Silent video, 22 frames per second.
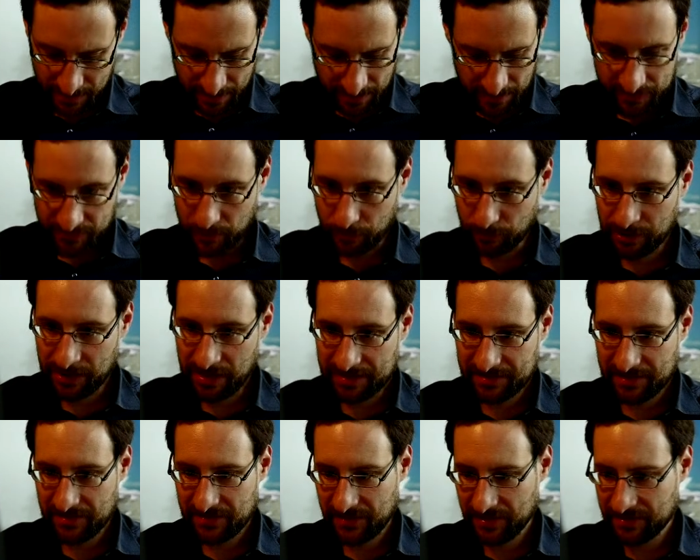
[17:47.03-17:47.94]
the only
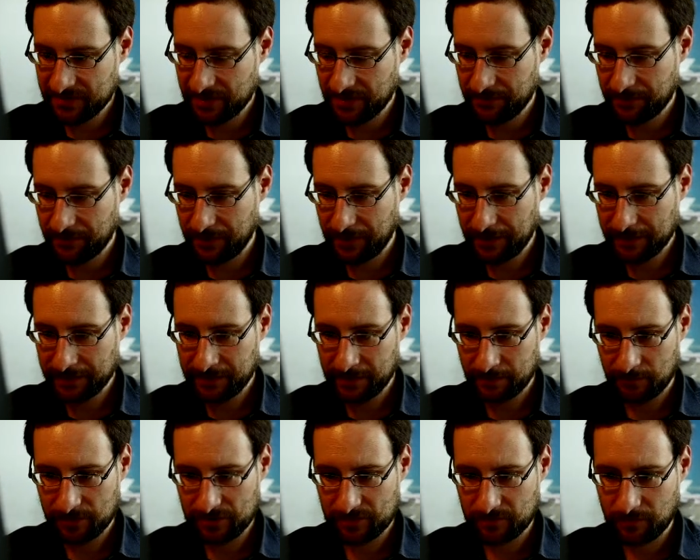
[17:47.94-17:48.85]
other thing that failed
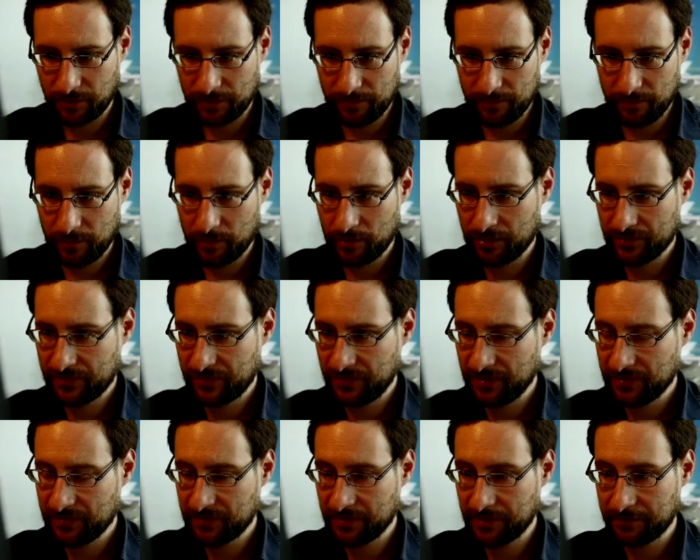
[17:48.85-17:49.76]
here was one more
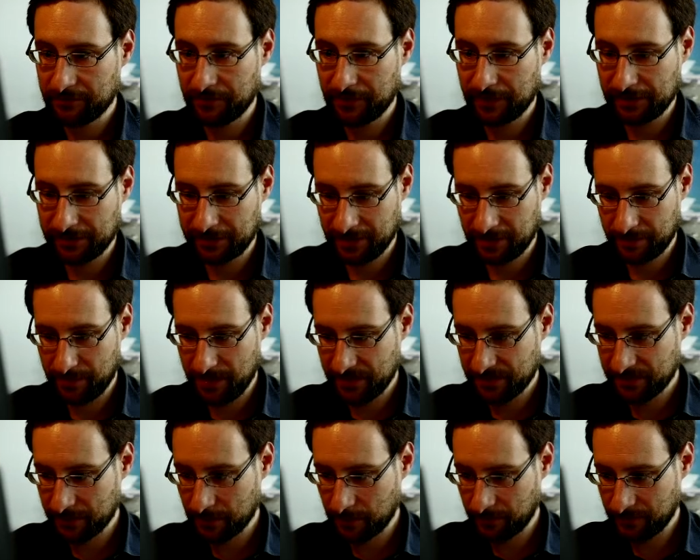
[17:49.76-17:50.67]
thing that failed. Yeah,
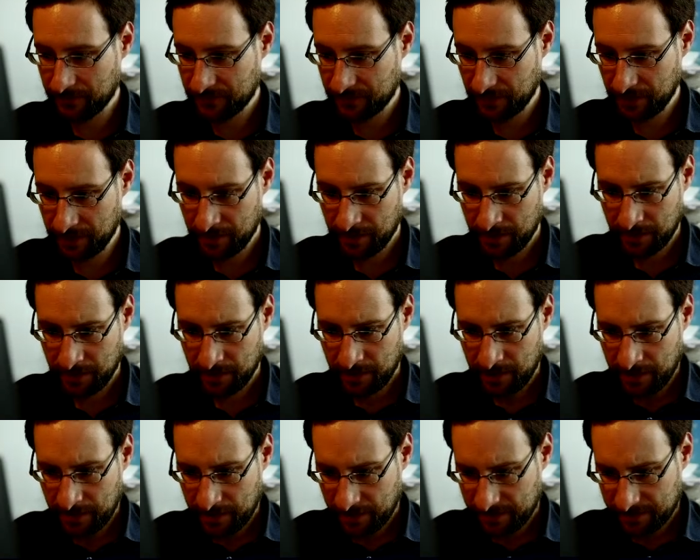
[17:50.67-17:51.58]
Mesa, obviously.
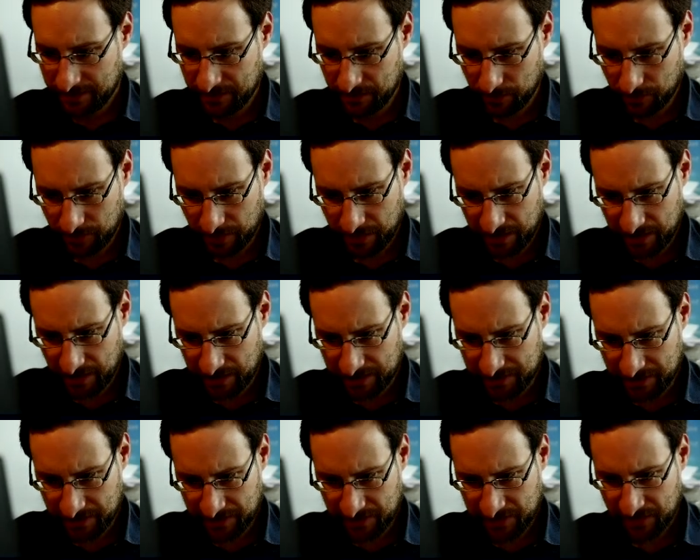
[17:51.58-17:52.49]
The only
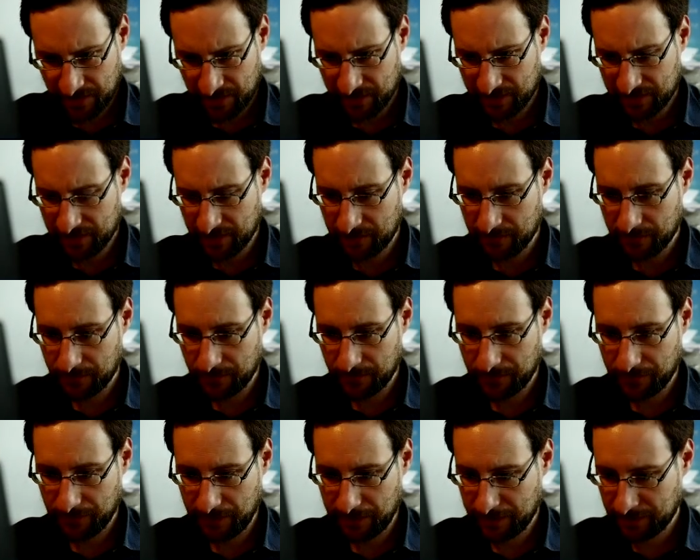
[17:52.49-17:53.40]
other thing that
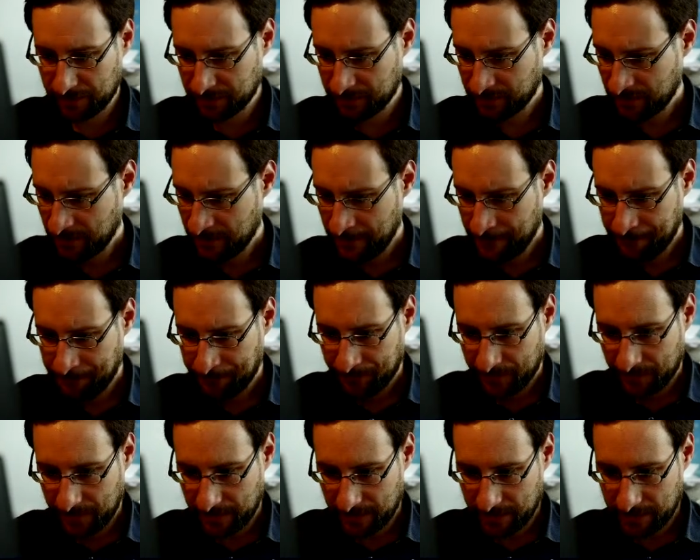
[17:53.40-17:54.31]
failed
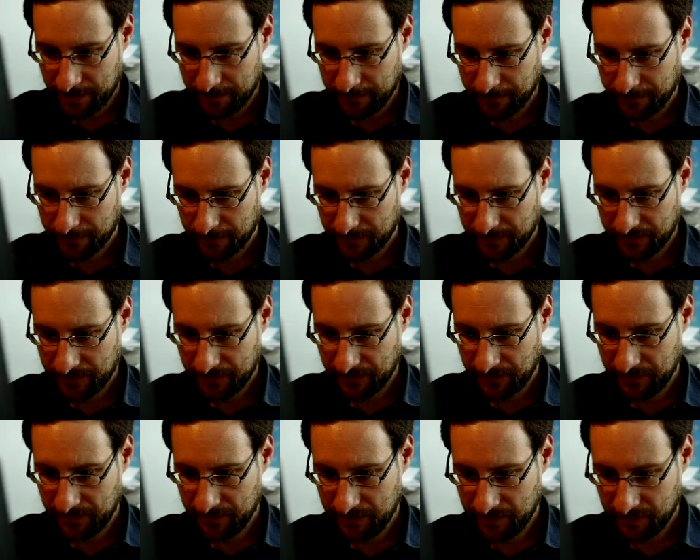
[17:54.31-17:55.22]
I've
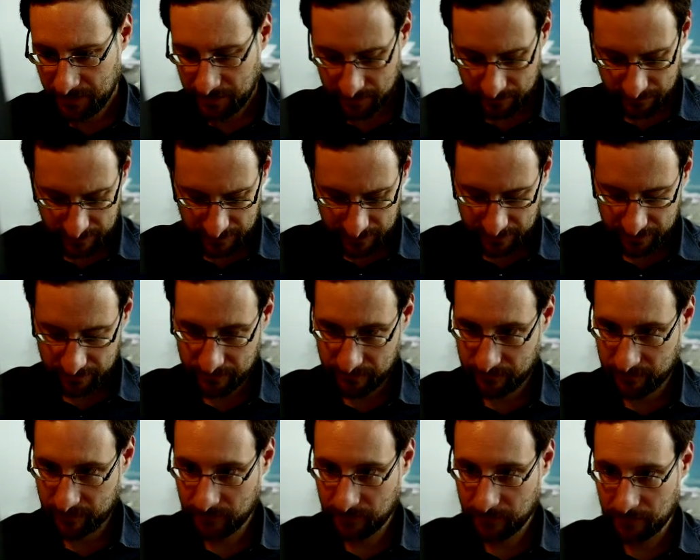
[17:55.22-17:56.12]
seen here, where
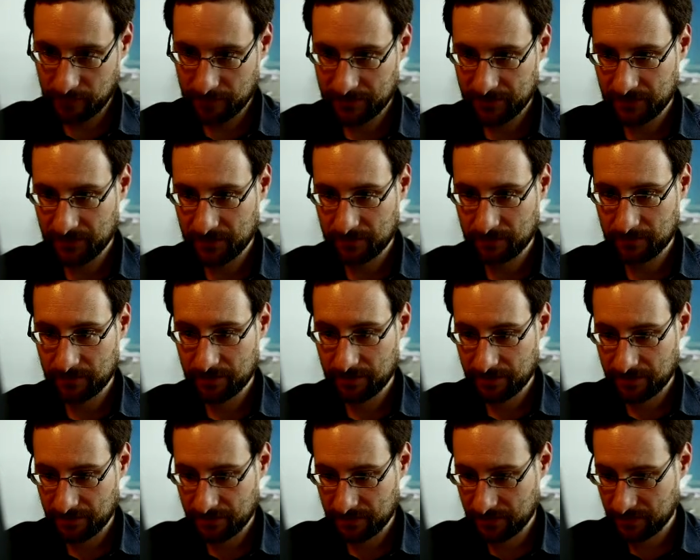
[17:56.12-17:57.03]
even was this
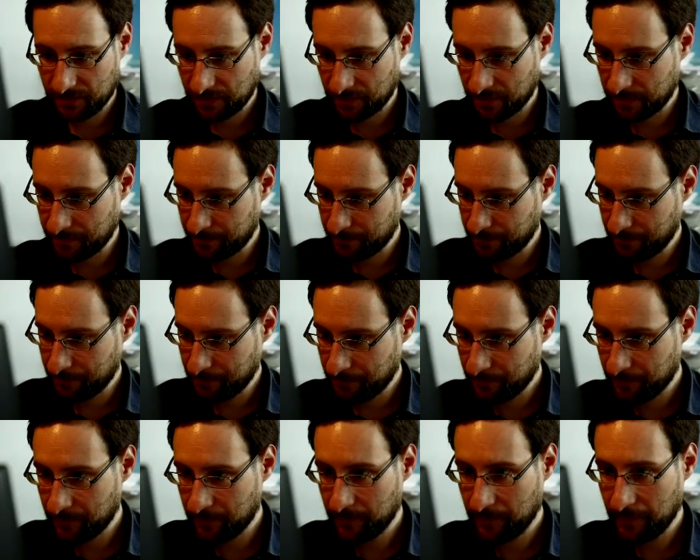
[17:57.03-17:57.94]
with,
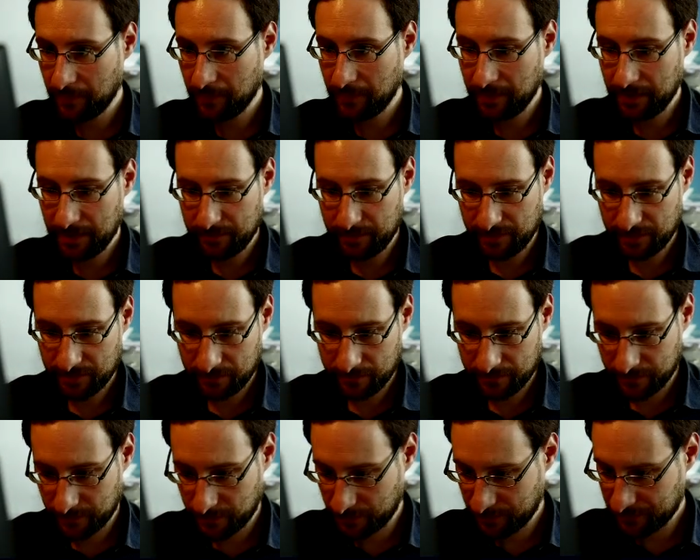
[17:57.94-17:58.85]
maybe
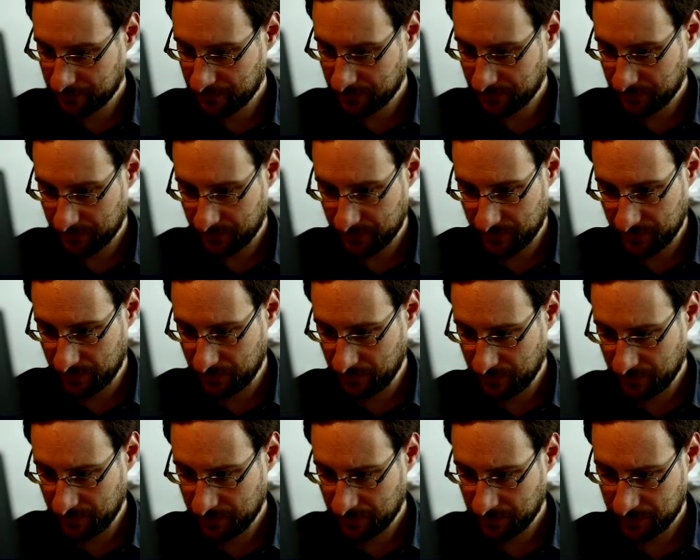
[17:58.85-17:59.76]
it was
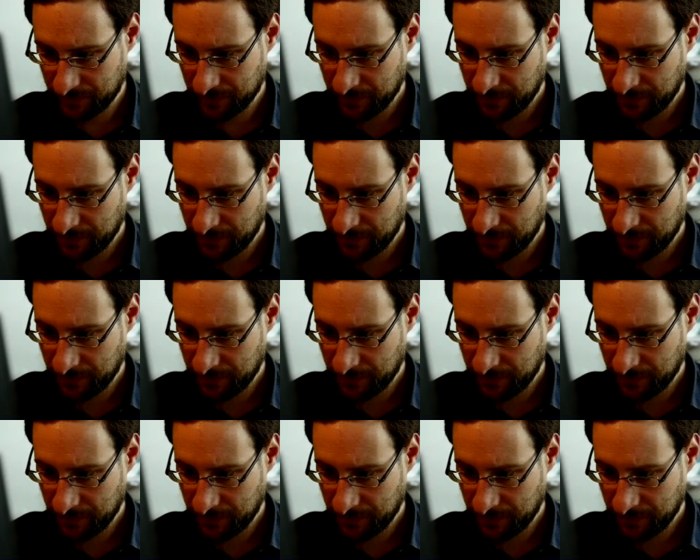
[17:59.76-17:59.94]
this.